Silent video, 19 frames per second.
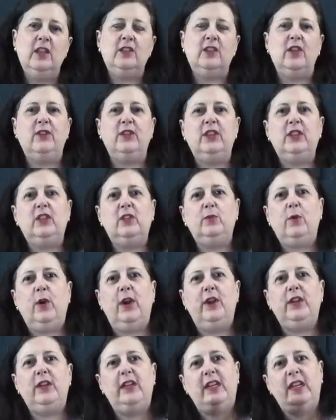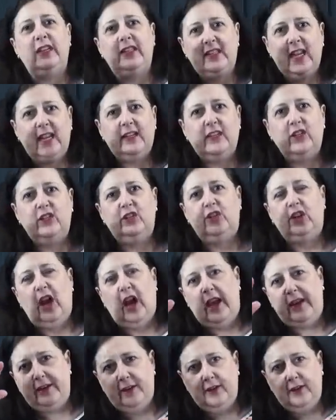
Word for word: So this is where you need a tetanus shot.